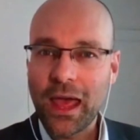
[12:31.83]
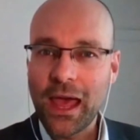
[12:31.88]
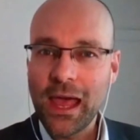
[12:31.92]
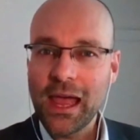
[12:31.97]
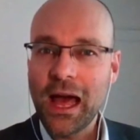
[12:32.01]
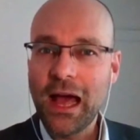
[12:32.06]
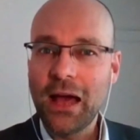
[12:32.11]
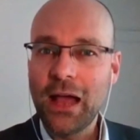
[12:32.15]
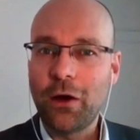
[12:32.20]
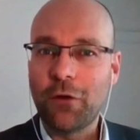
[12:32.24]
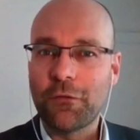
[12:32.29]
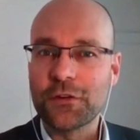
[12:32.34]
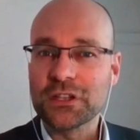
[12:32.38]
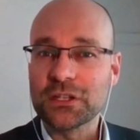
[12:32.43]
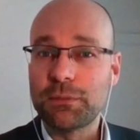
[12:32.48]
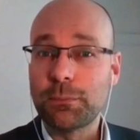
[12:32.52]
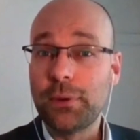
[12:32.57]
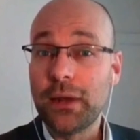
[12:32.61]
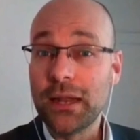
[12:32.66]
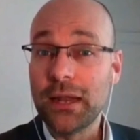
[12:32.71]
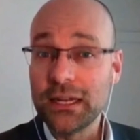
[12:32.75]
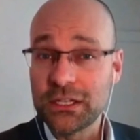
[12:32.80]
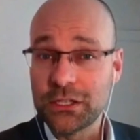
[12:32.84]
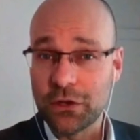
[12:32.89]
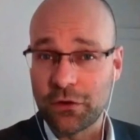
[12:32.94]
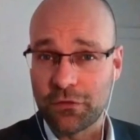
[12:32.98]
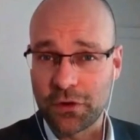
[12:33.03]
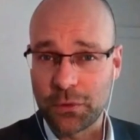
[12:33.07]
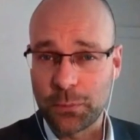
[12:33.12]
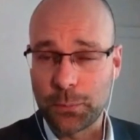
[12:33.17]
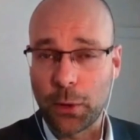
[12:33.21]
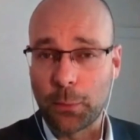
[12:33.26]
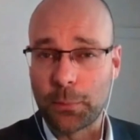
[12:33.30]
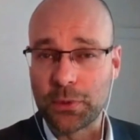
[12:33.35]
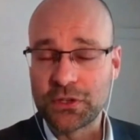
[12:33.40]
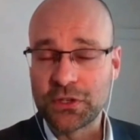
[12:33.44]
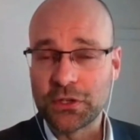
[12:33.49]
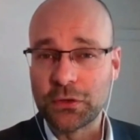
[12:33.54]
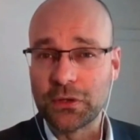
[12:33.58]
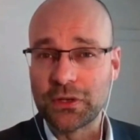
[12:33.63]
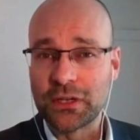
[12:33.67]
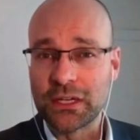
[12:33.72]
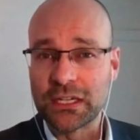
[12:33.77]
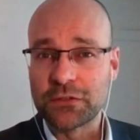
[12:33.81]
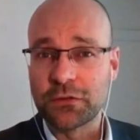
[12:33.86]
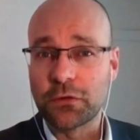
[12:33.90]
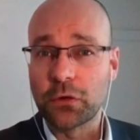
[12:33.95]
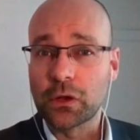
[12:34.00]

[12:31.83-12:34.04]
AI offers plenty of opportunities